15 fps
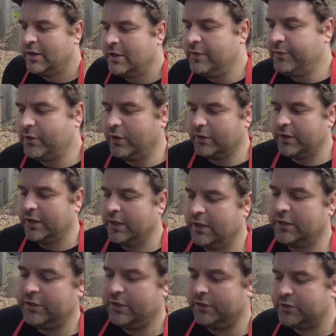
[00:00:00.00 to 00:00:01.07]
you've got
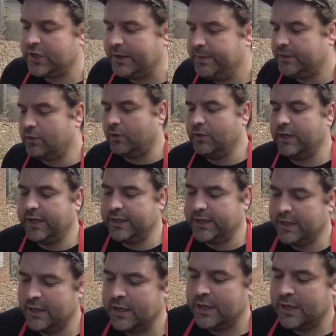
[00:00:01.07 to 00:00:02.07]
you know, Jamie Donnelly,